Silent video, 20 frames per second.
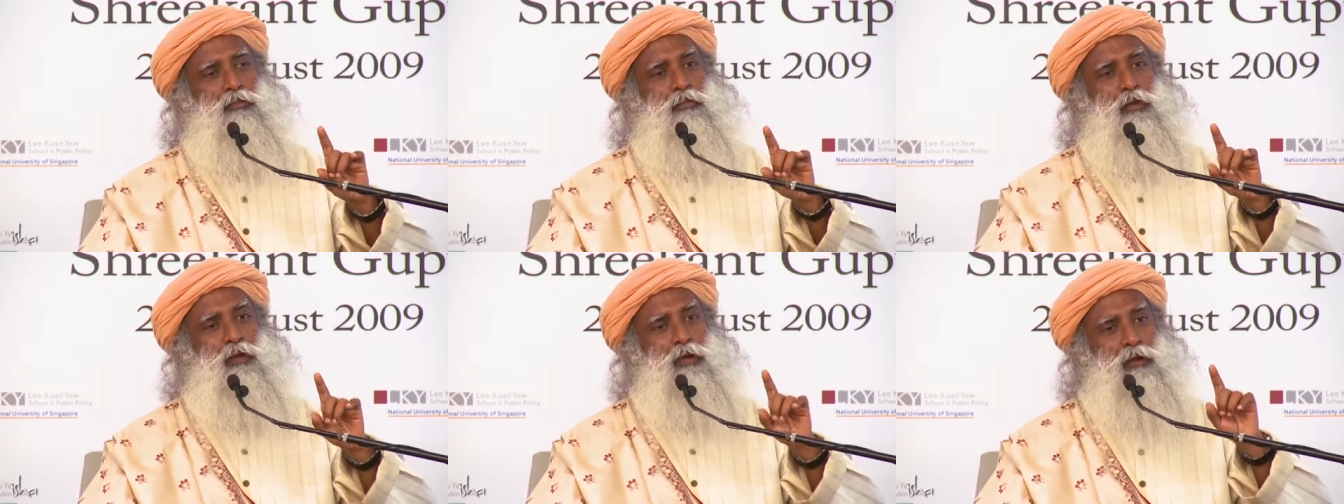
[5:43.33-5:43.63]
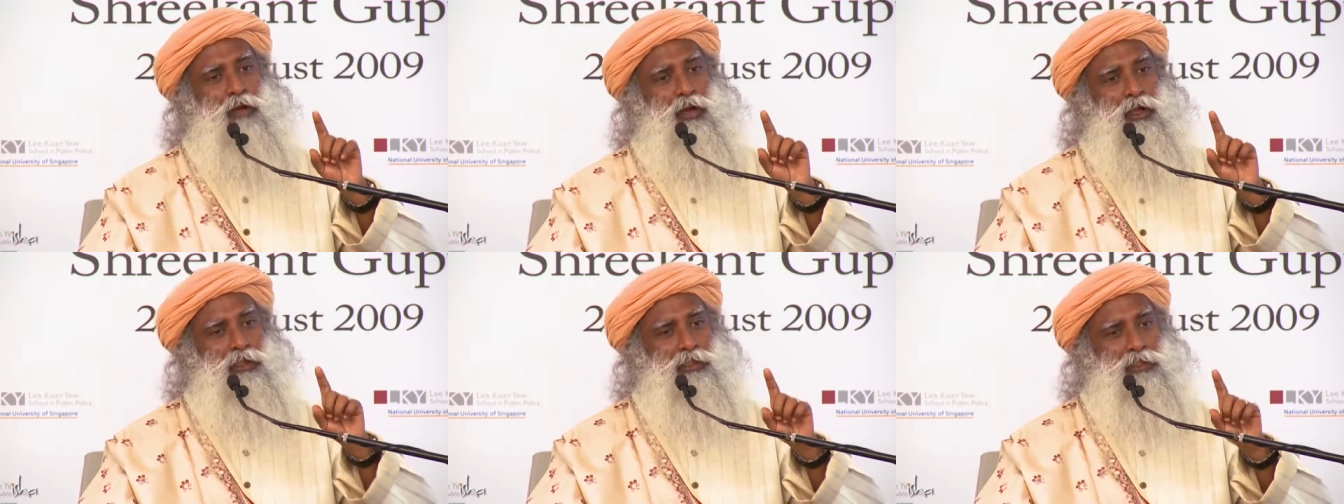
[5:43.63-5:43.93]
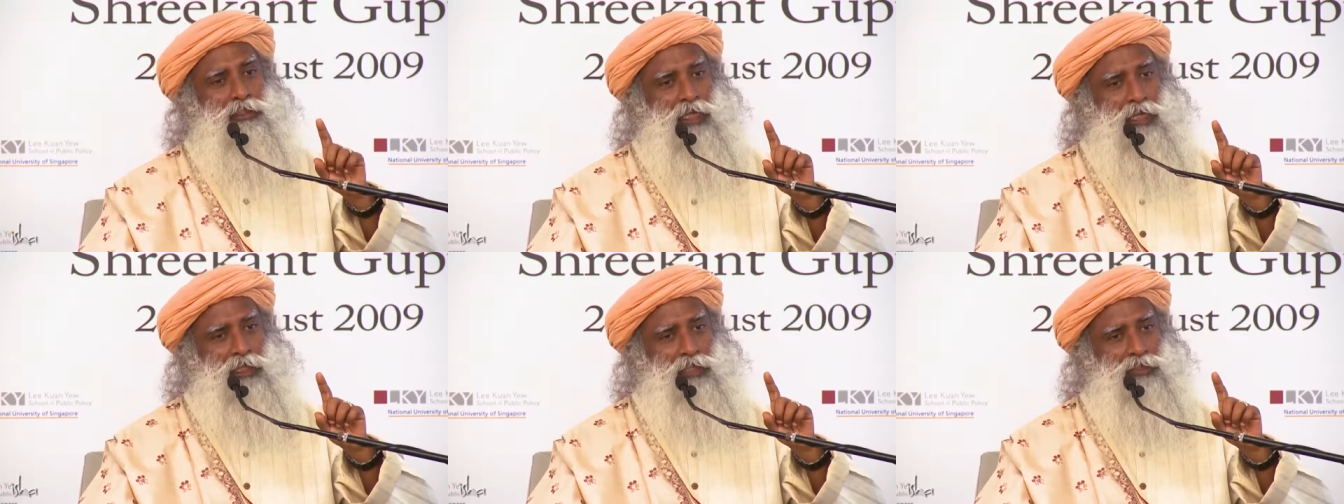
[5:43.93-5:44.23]
more
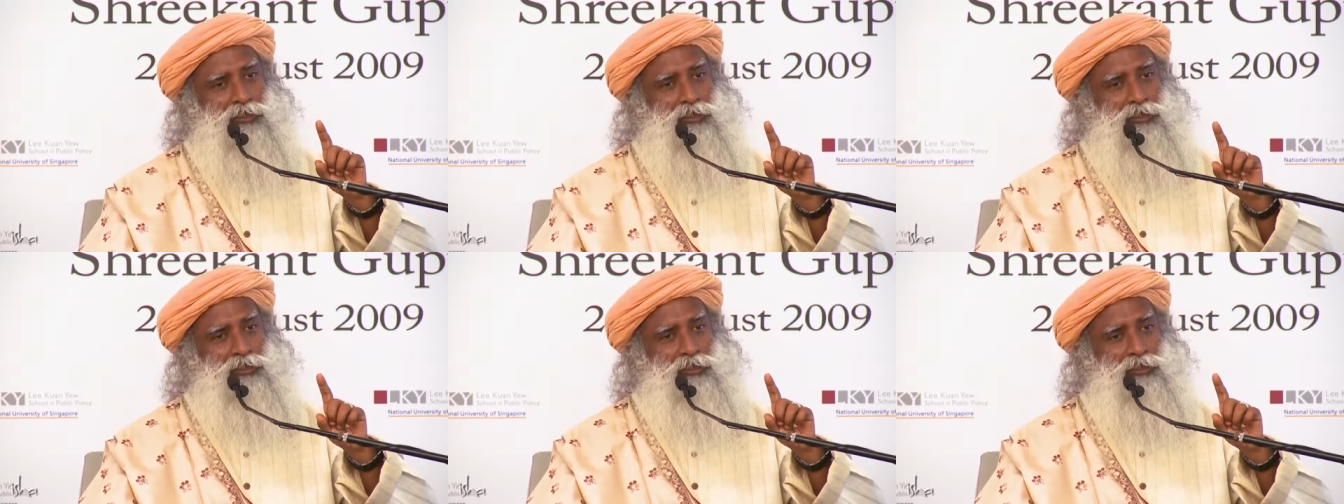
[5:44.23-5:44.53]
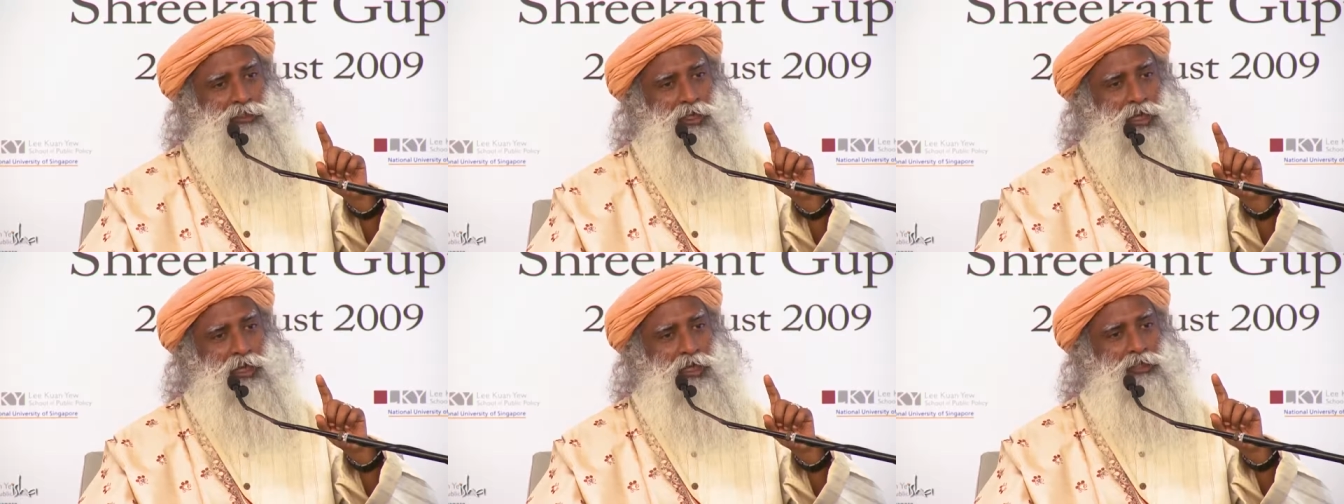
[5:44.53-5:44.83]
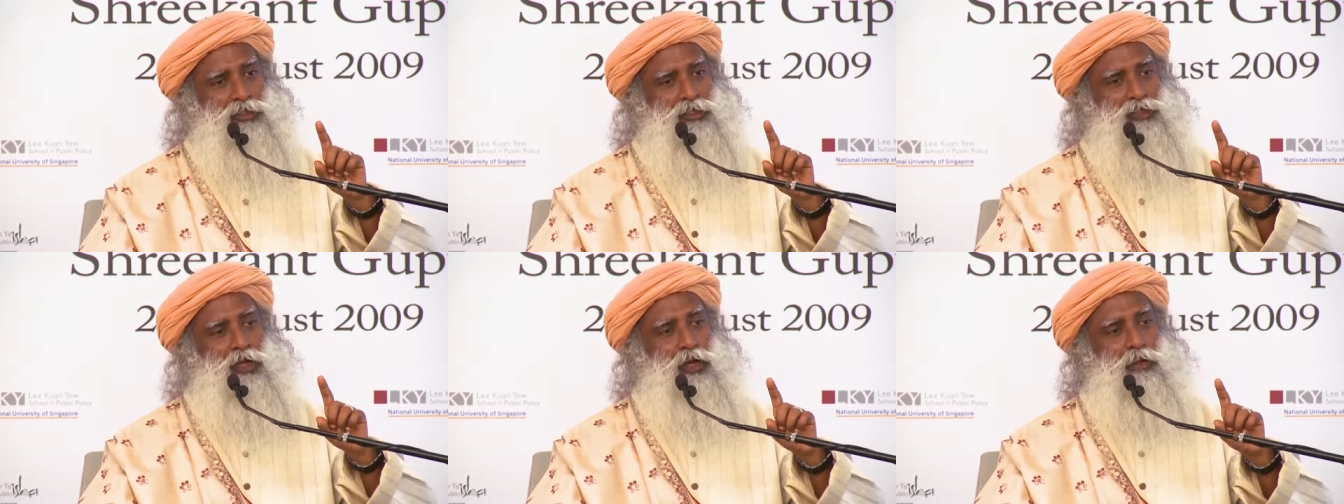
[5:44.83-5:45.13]
intelligent
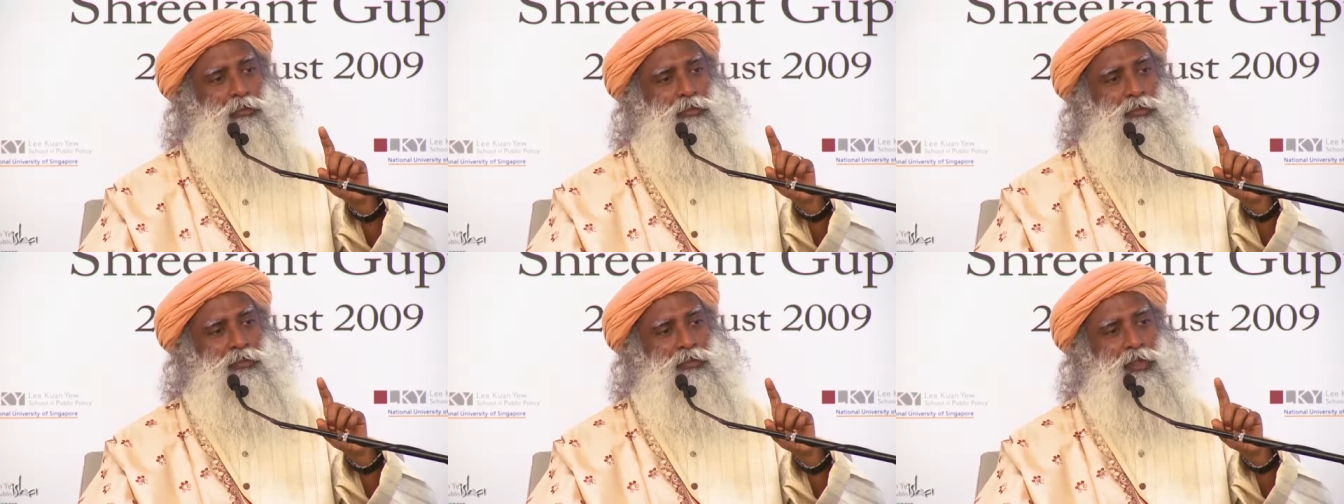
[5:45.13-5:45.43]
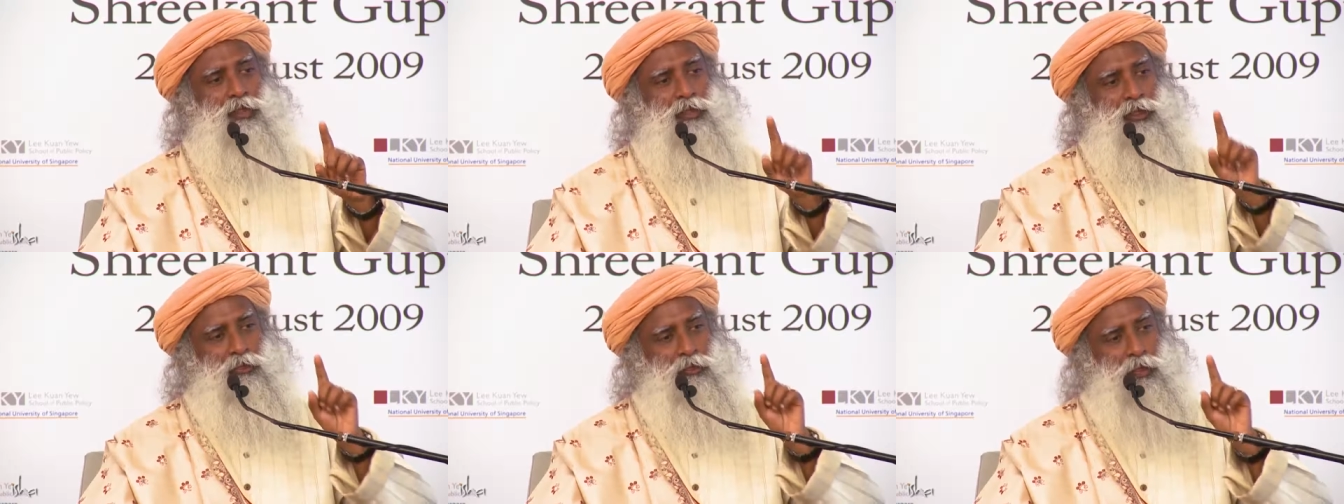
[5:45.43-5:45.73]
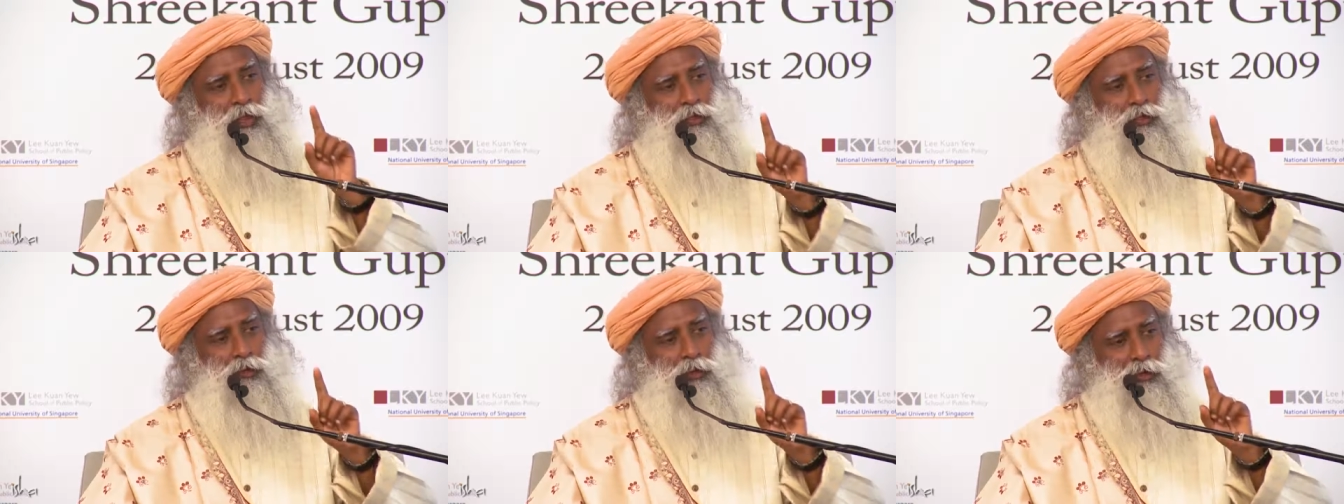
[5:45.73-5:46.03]
and sharp than the
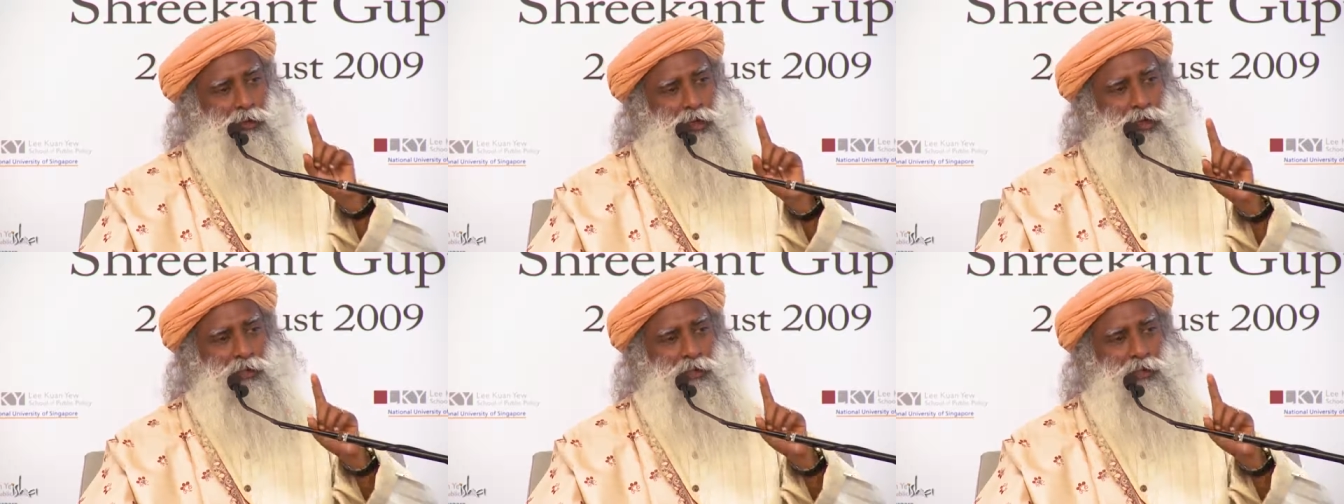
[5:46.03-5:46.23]
way you are